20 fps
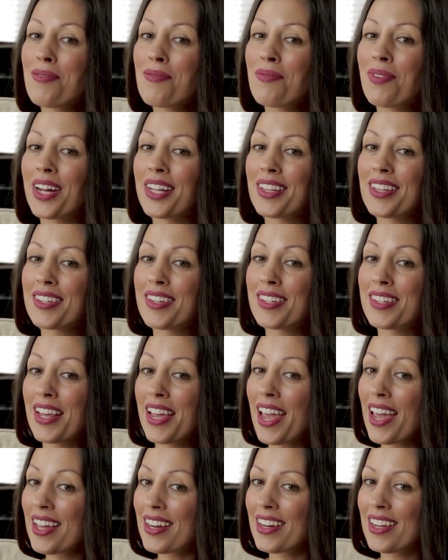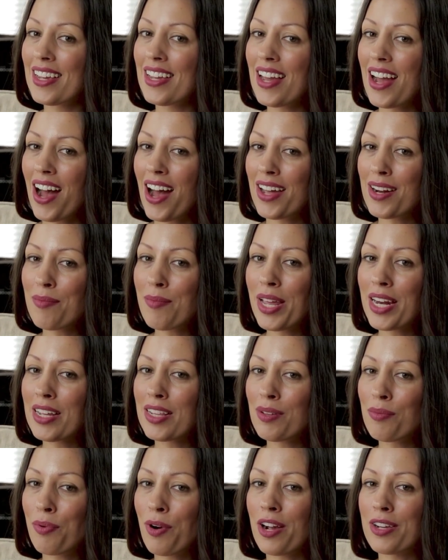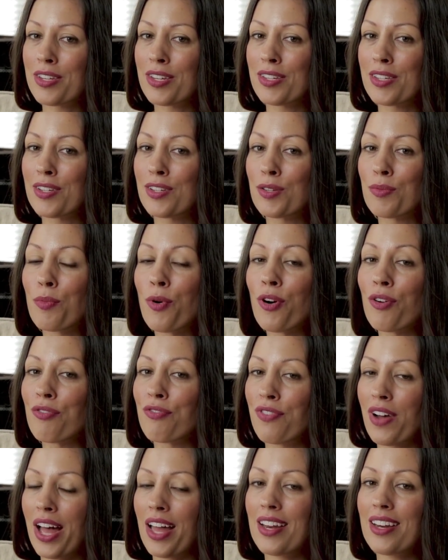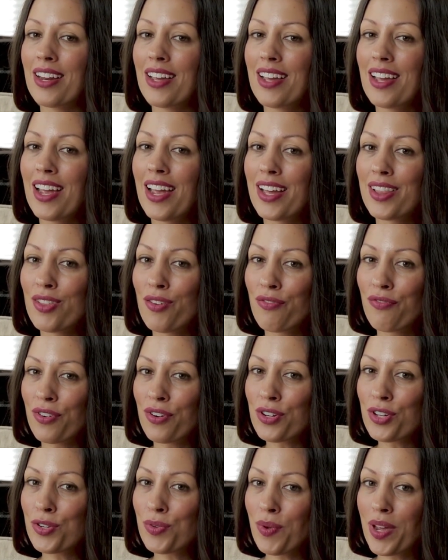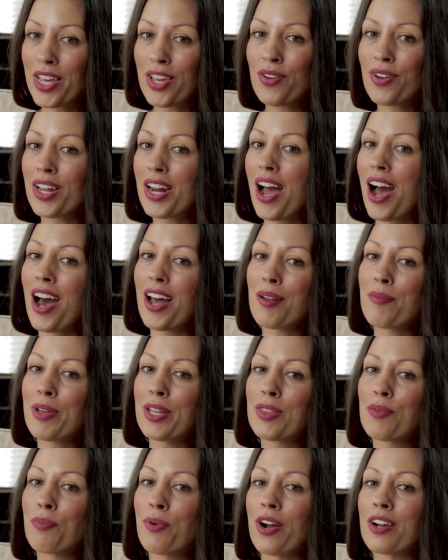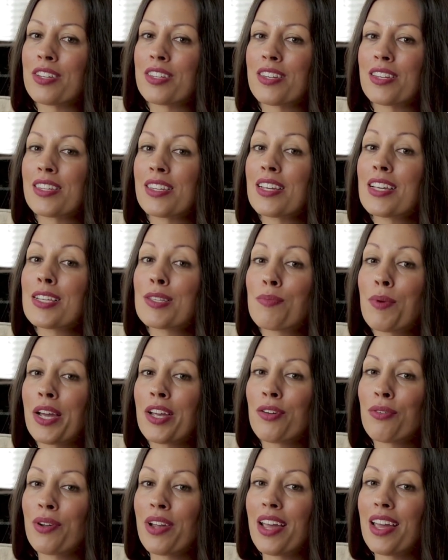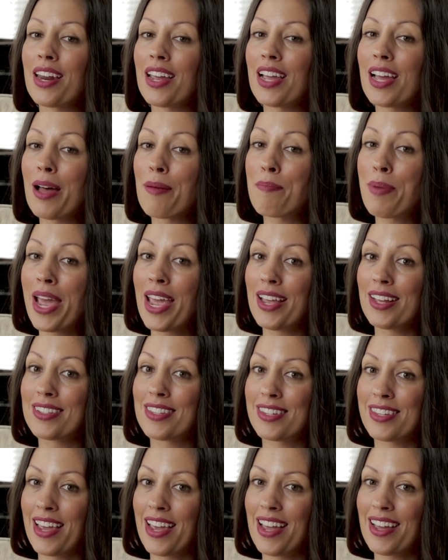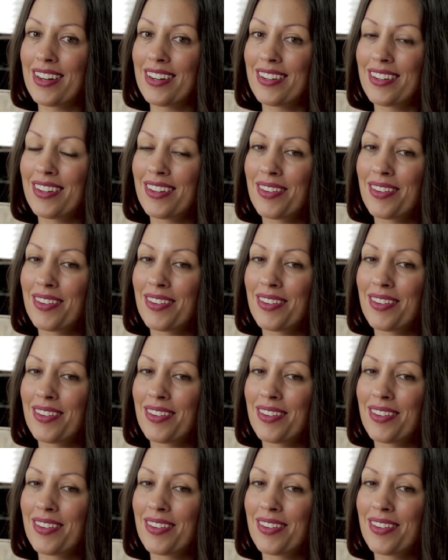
While this is handy, automating the process is more fun, and the first way you can automate the process is by creating a pan scan.